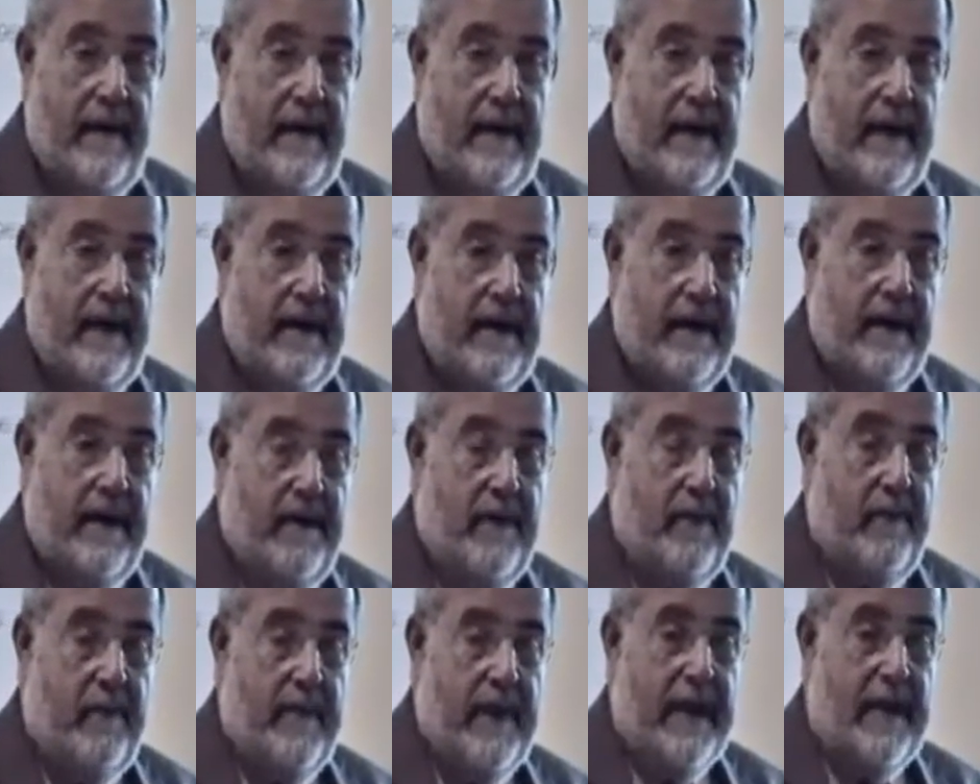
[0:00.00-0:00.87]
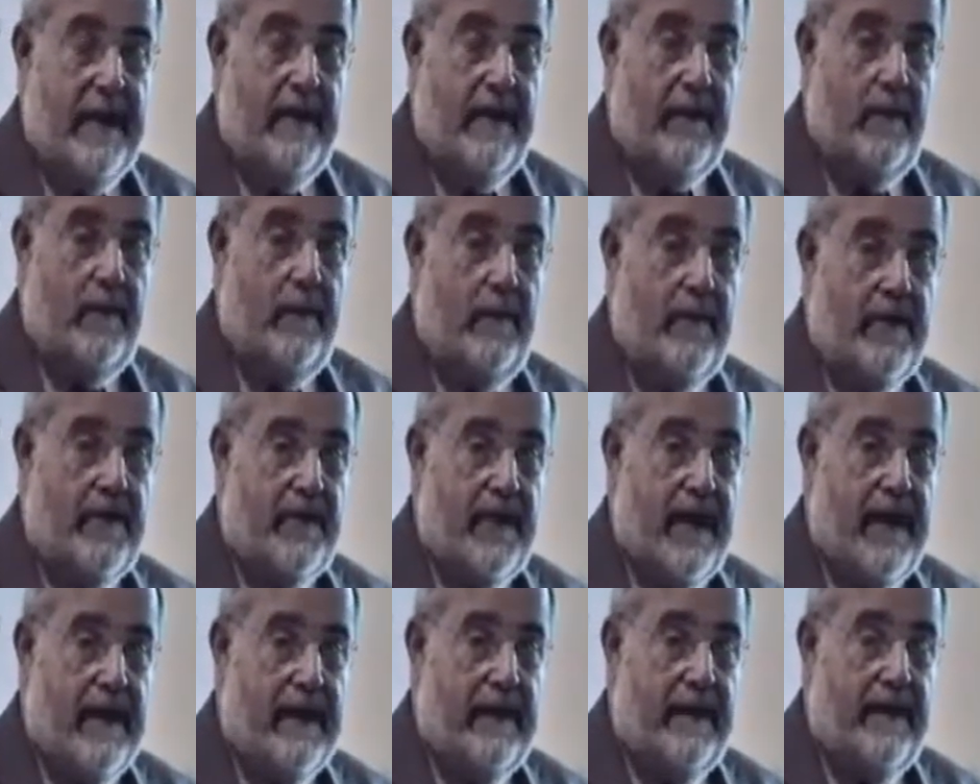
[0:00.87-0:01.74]
And you're making too much
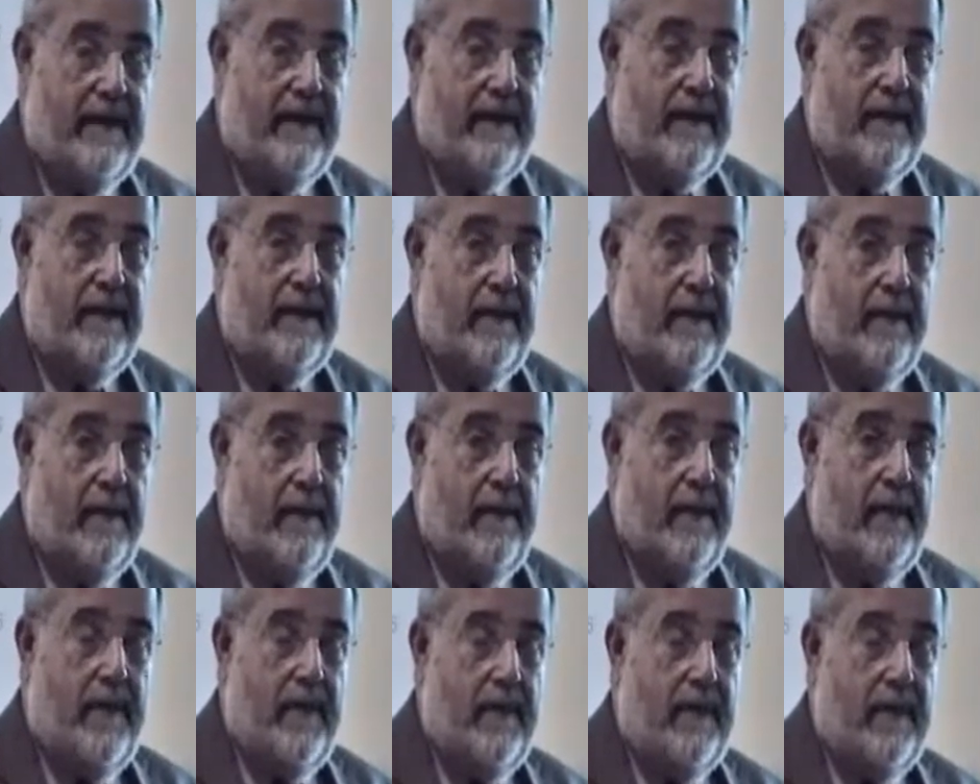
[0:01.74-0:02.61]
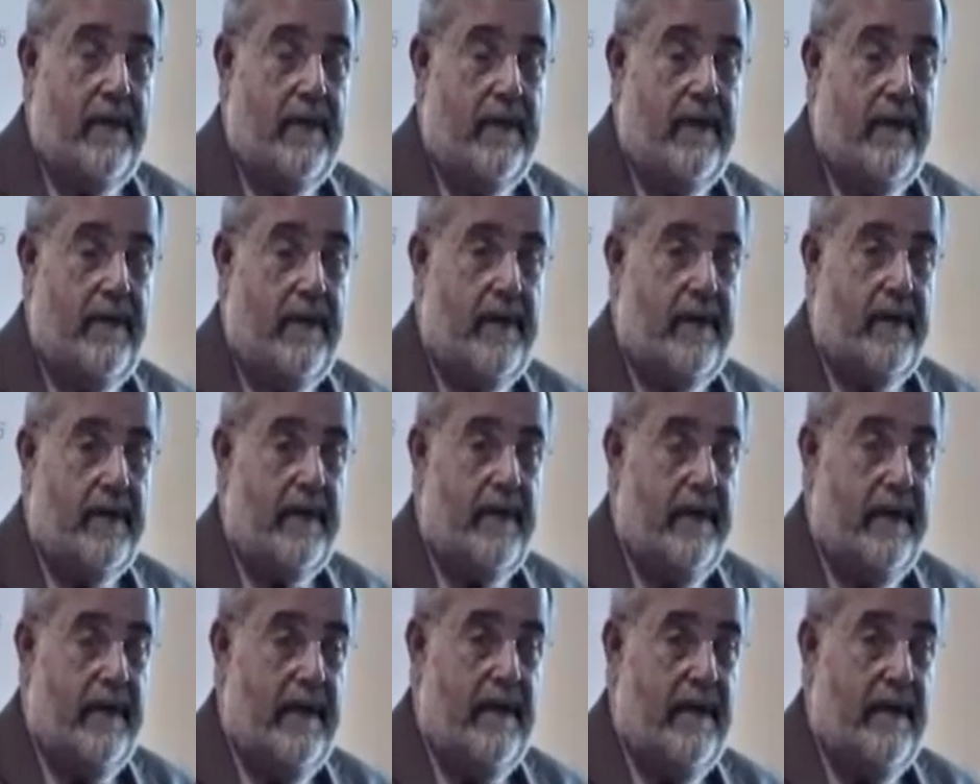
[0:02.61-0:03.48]
out of this, and you're, you're, you're
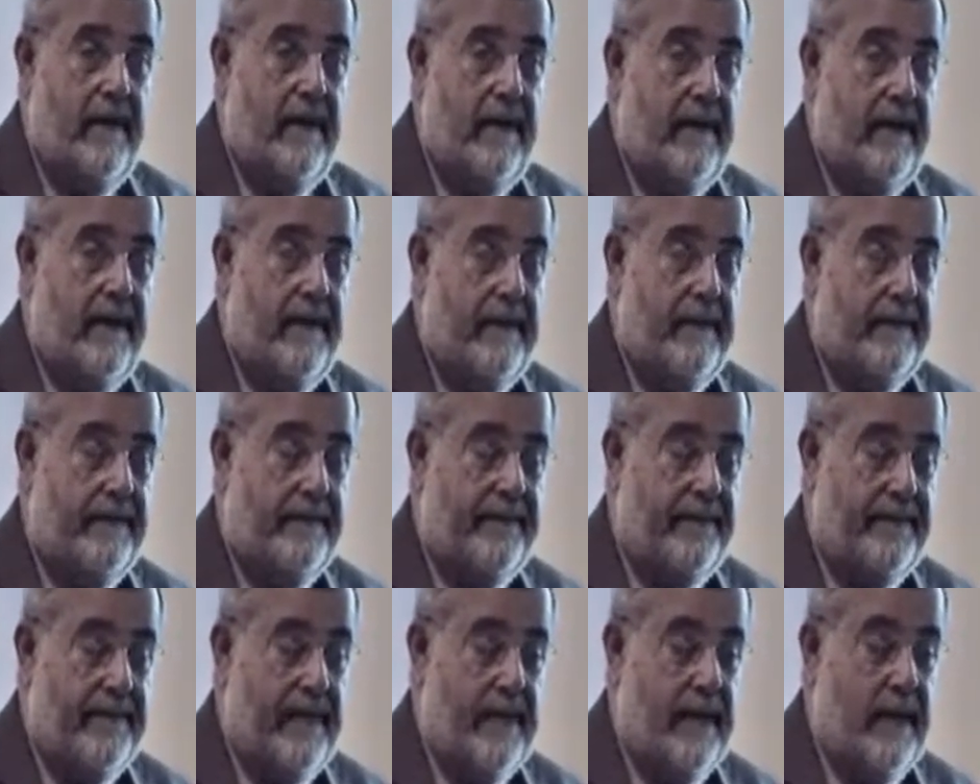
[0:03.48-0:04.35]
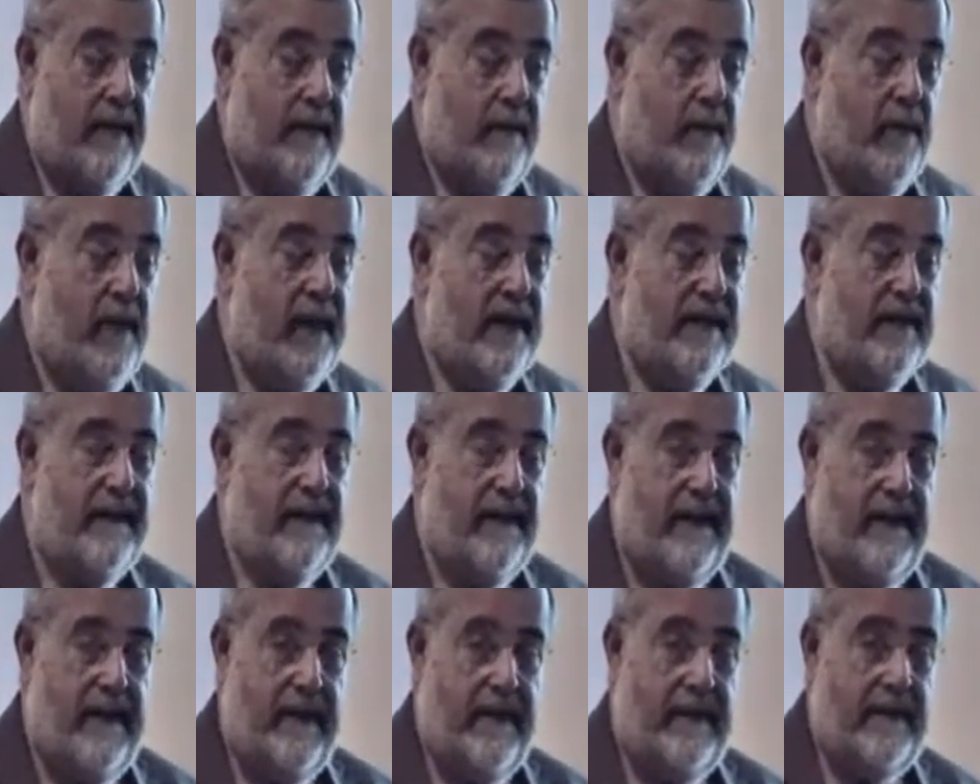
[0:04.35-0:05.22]
um,
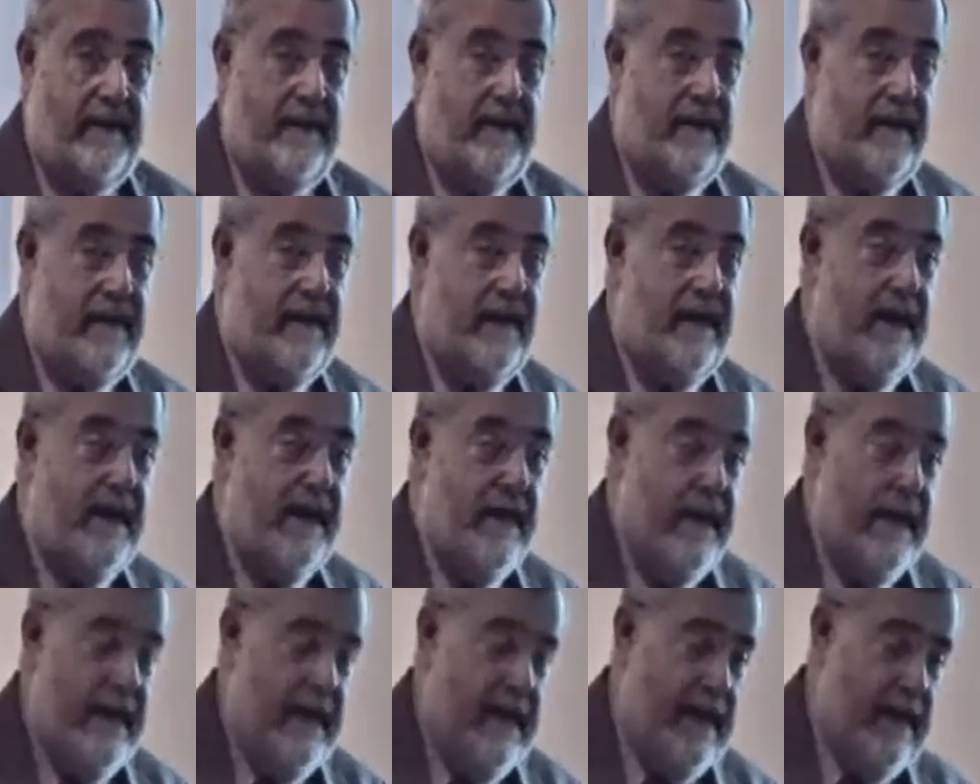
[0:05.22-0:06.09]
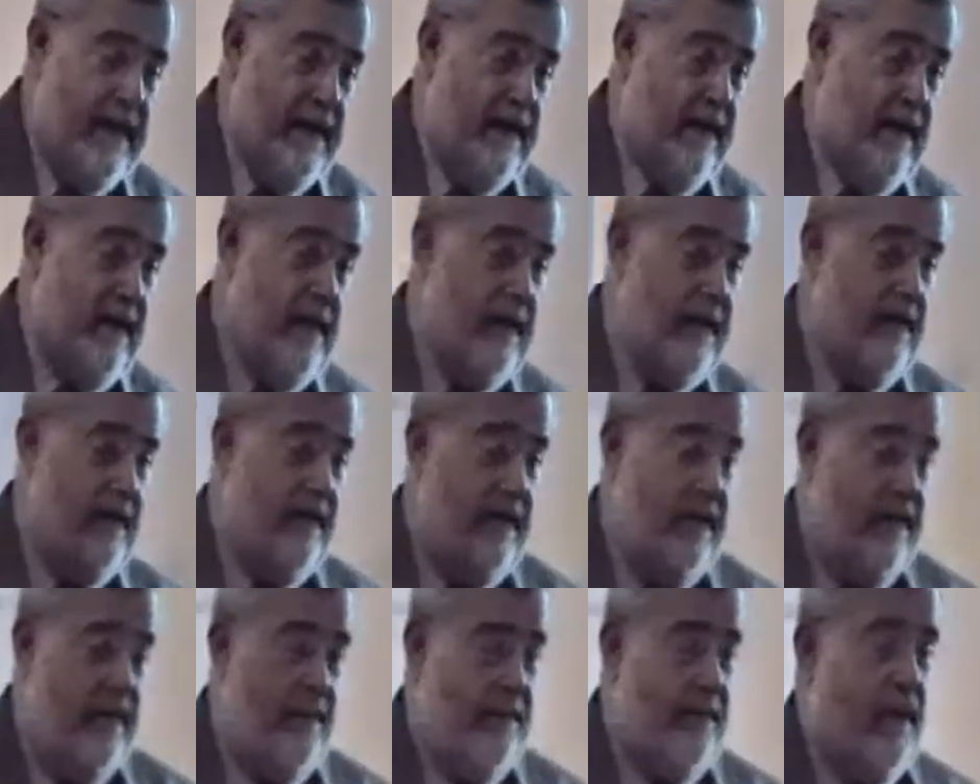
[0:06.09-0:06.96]
oppressing us, and,
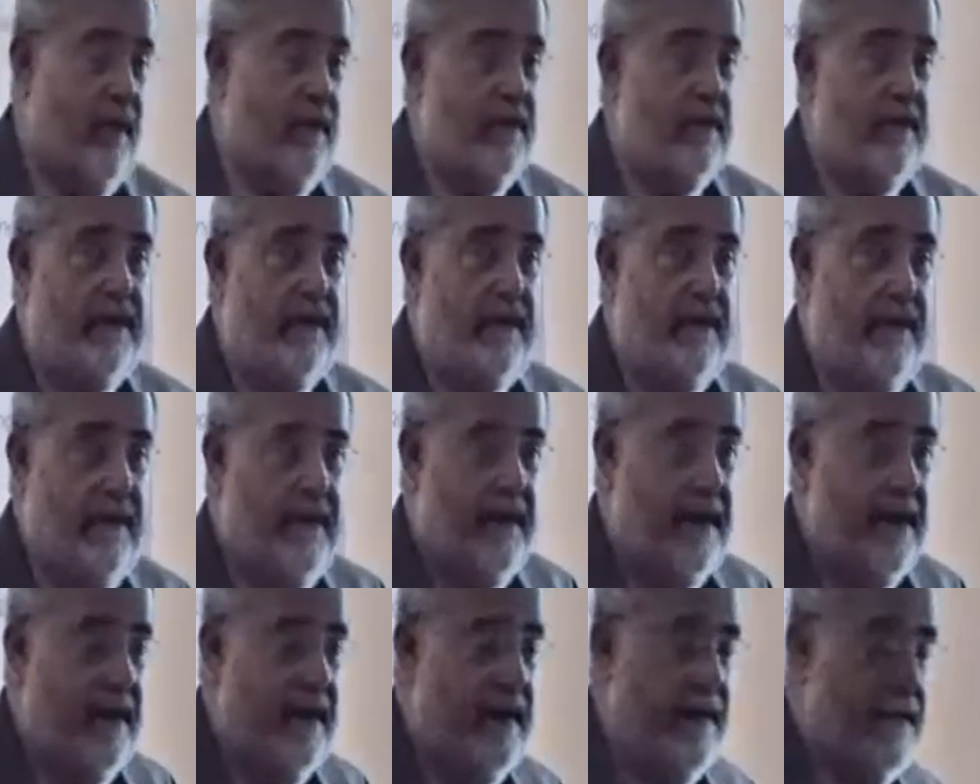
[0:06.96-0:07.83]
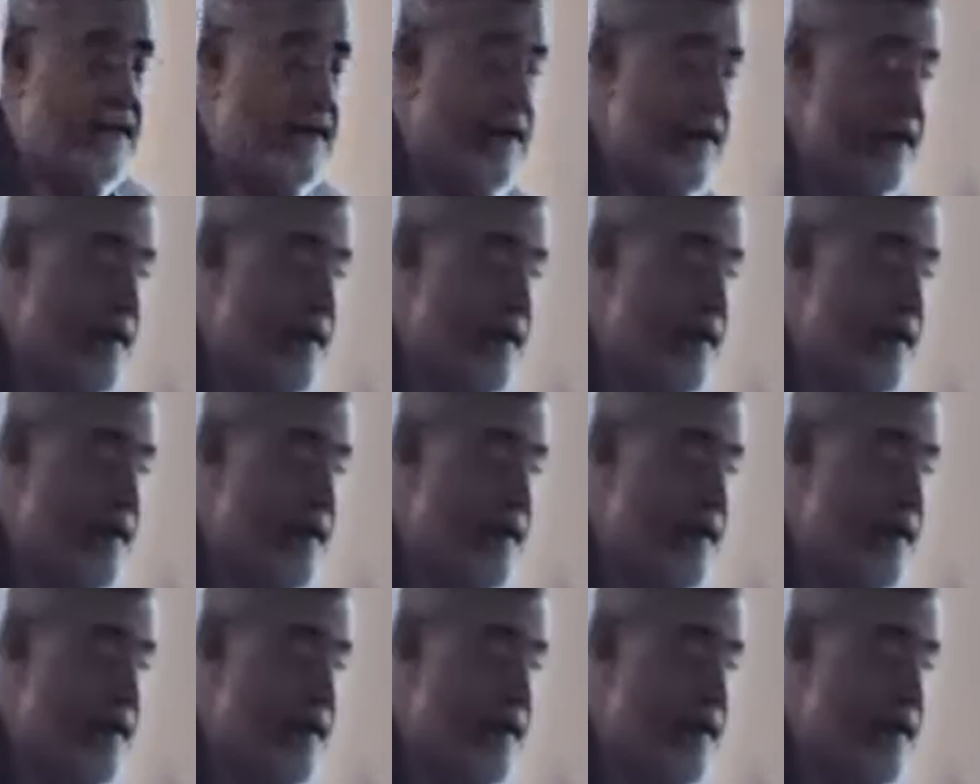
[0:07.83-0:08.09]
and you're persecuting us.